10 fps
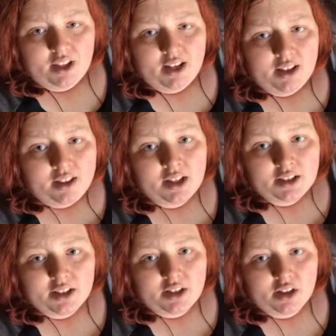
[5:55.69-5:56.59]
he
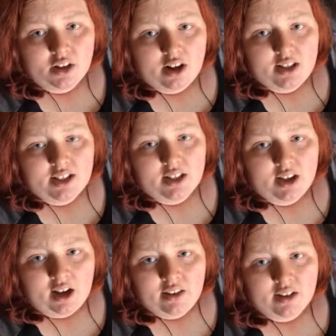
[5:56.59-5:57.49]
thinks it's a good
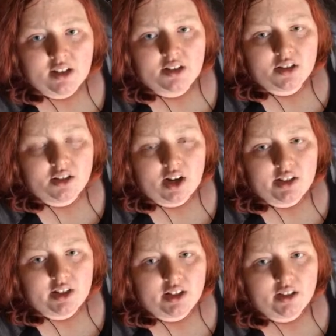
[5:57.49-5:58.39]
idea. I think it's a good
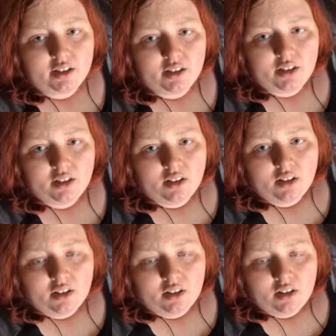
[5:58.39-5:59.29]
idea.
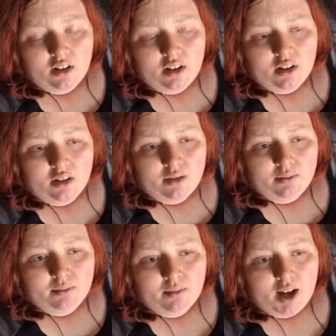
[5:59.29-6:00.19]

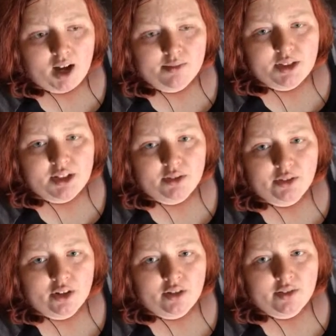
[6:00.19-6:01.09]
I'm still
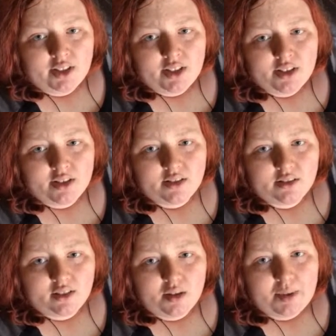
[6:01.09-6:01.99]
nervous
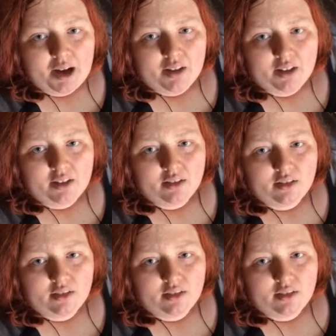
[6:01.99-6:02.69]
about it,